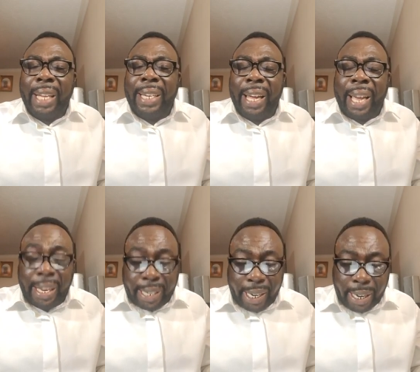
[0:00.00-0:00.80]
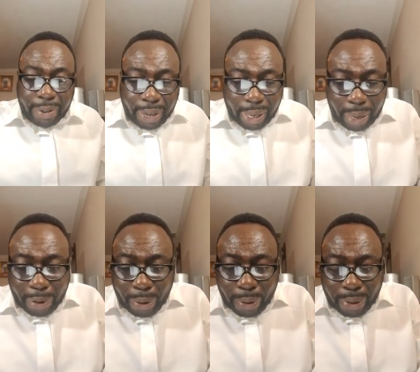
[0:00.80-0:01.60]
day they ate and drank. Let me
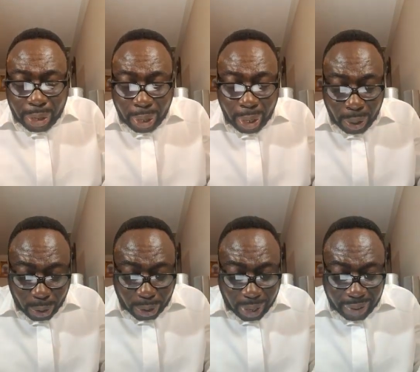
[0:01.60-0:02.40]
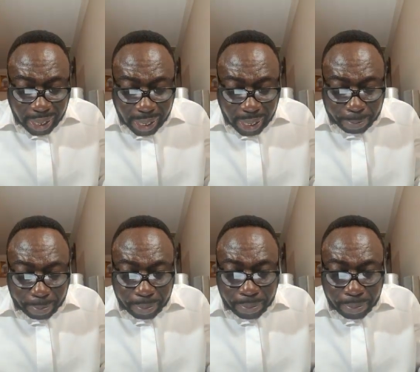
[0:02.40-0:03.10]
go read Luke 17.